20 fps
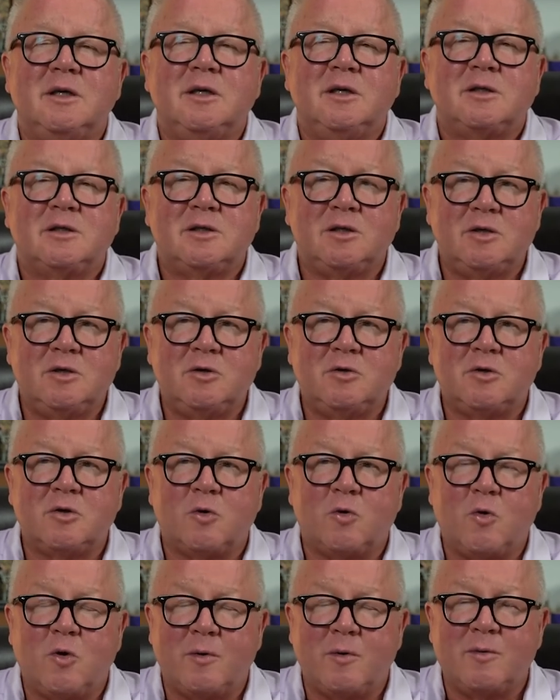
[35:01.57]
Two, their
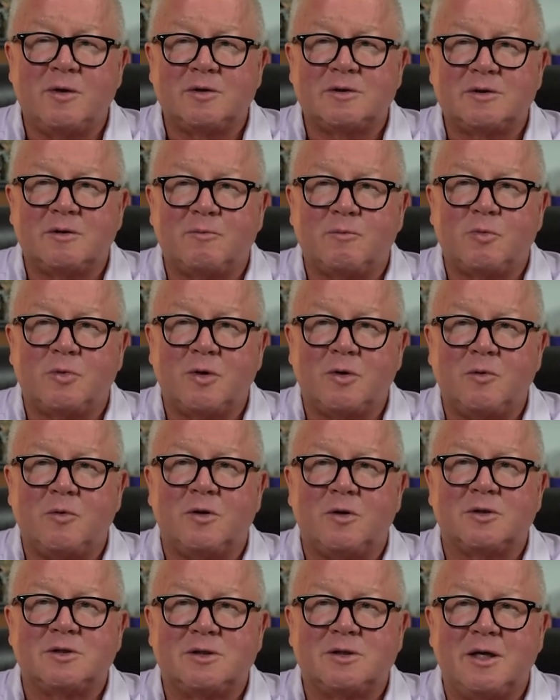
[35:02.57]
hormones have pretty well
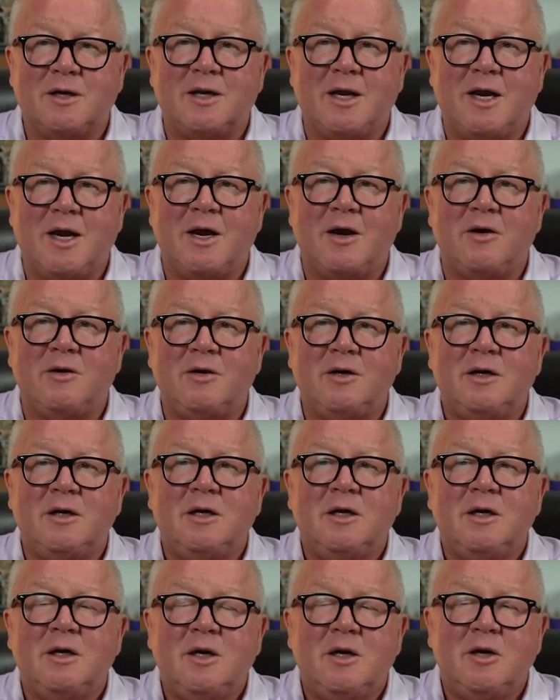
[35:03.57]
shut down.
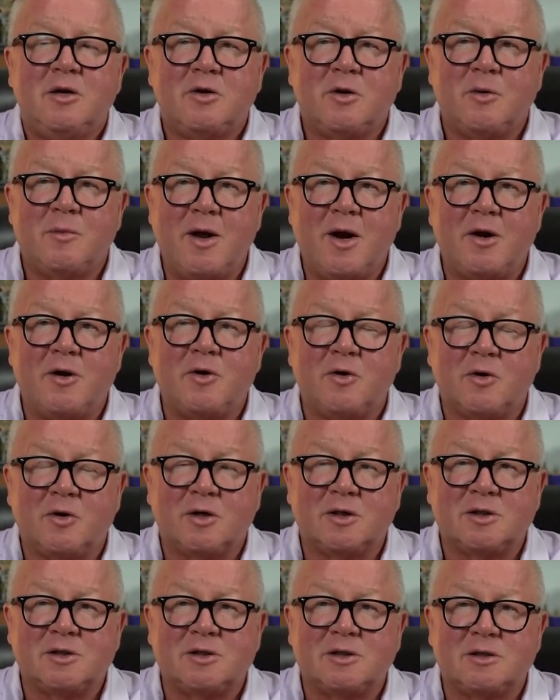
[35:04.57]
They're
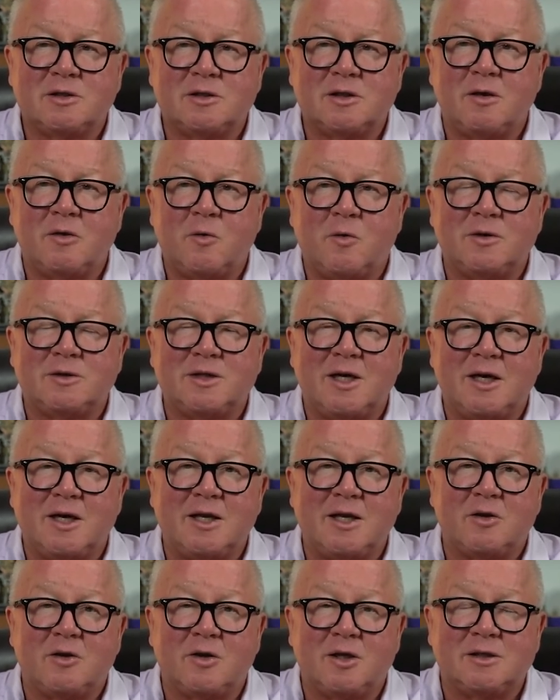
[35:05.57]
malnourished. The ones I get
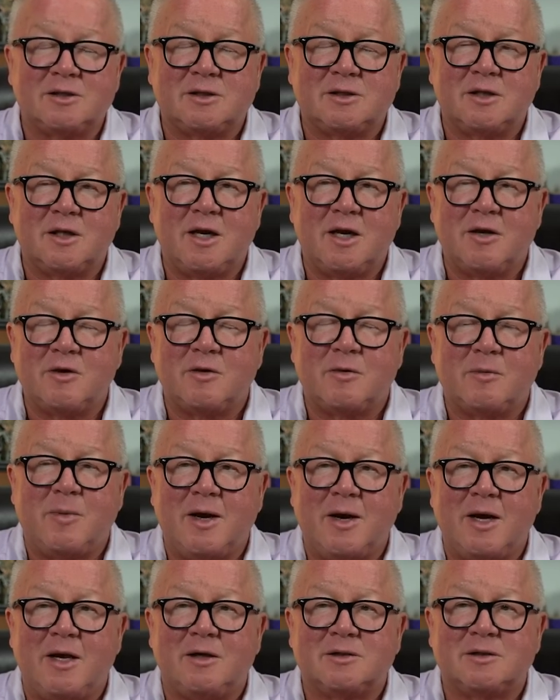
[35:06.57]
are less than 100
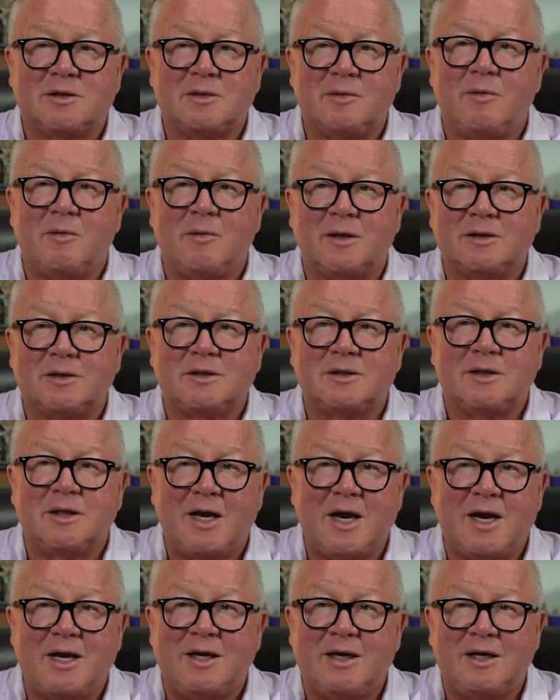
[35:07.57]
pounds. Some of them less than
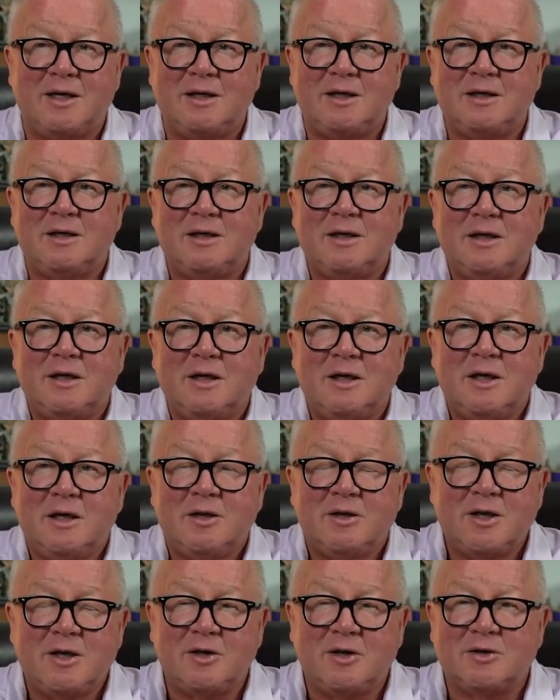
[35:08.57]
90. Yeah.
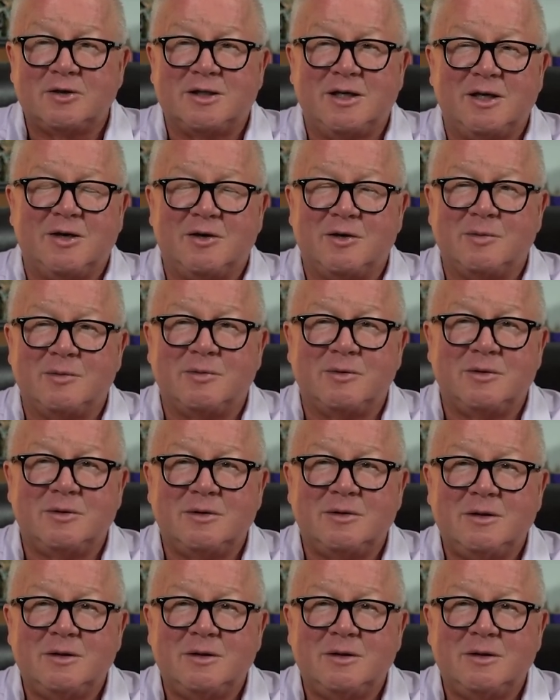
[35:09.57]
They look terrible.